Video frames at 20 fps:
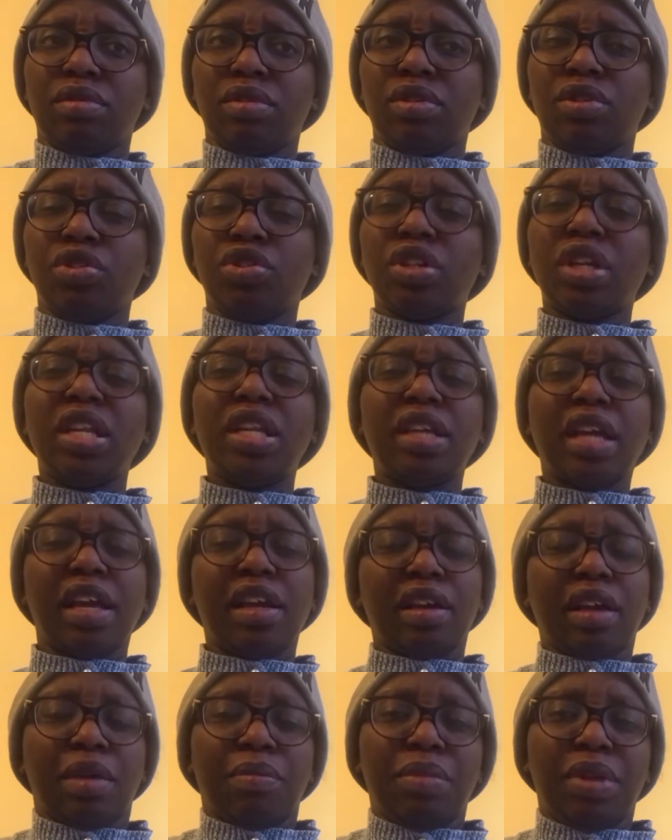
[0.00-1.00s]
Usually, I
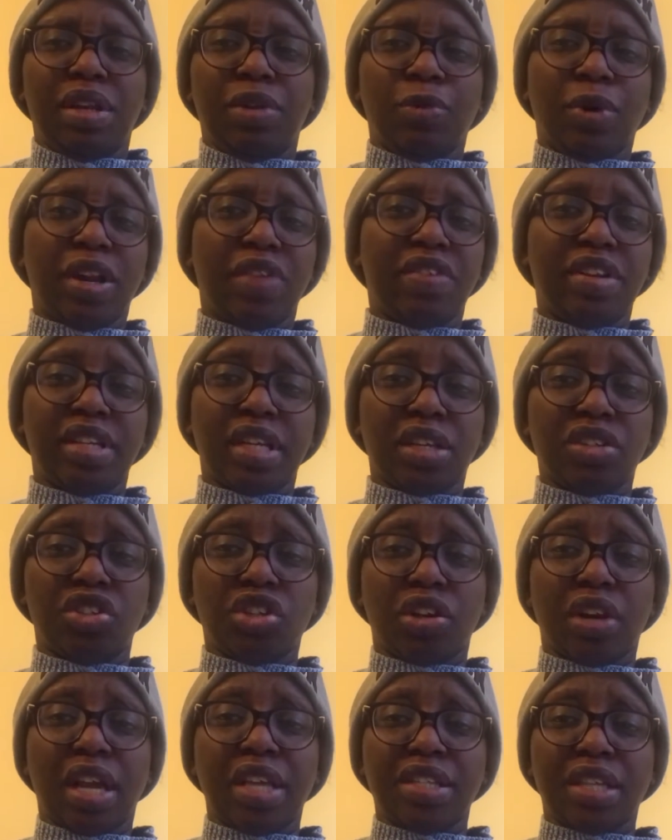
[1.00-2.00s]
mean, whatever
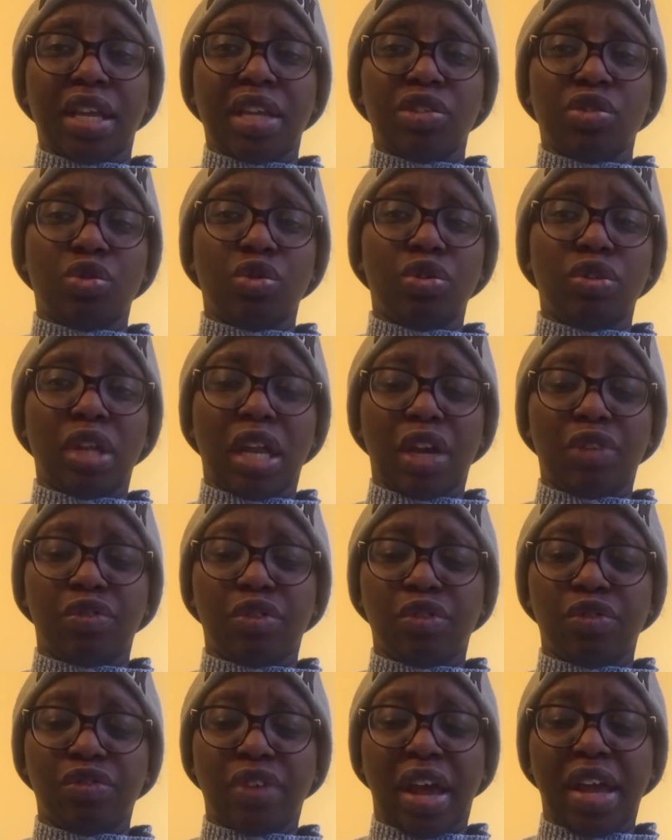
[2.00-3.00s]
texturizer is good, like
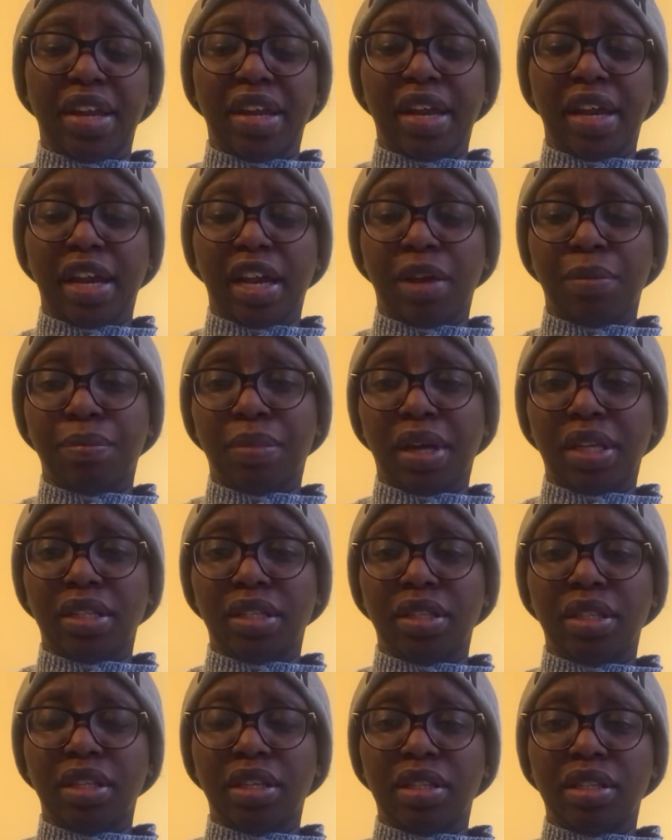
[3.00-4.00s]
for fine hair. But
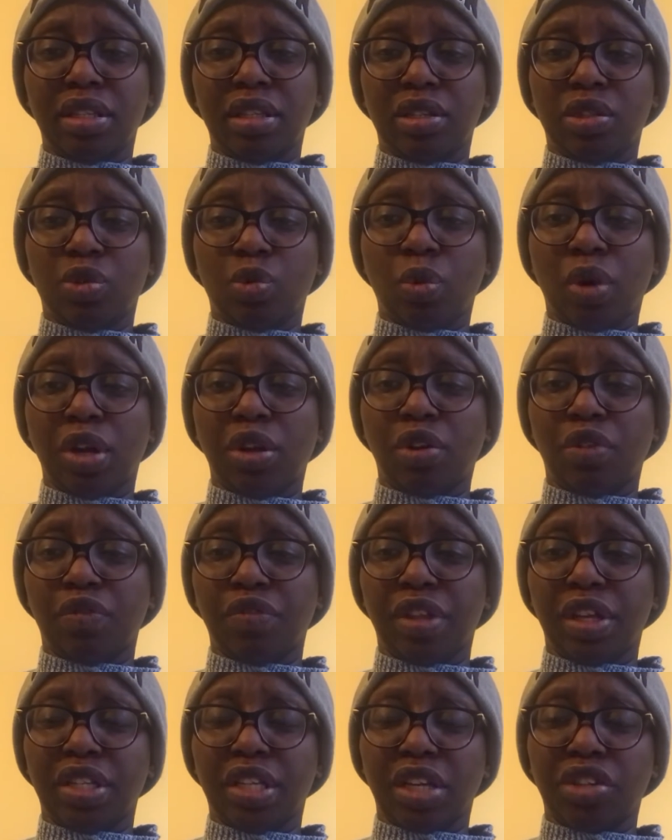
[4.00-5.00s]
this is one of
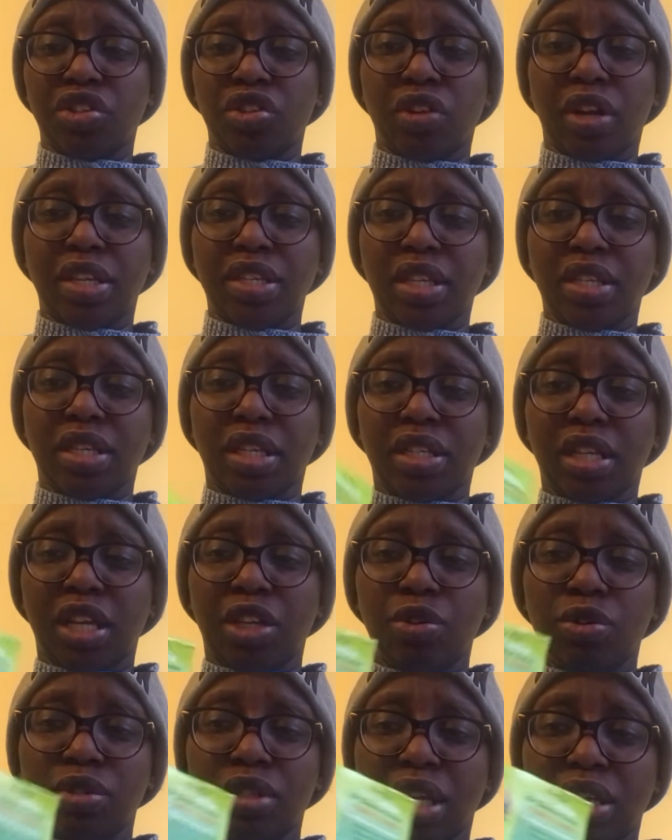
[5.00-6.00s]
the texturizers that I
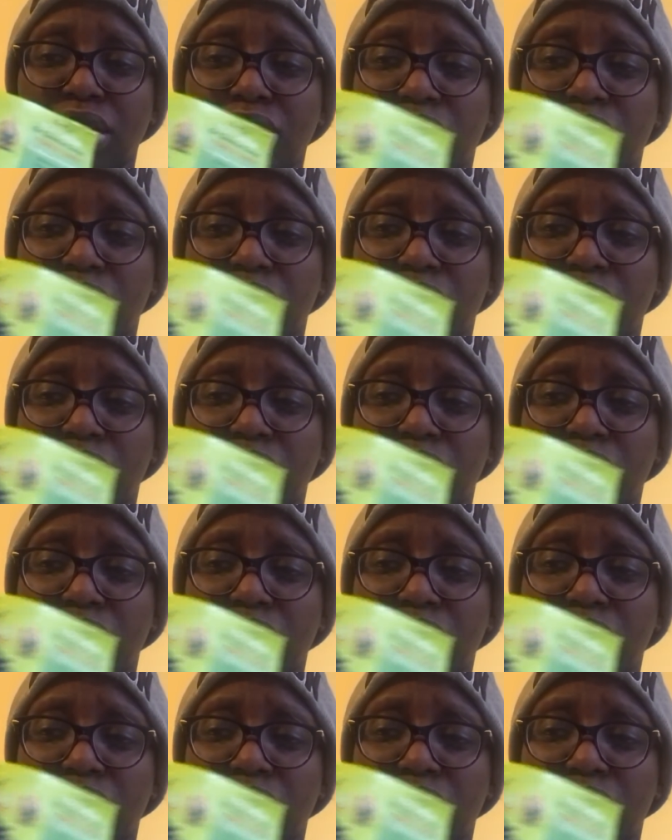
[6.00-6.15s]
use. That's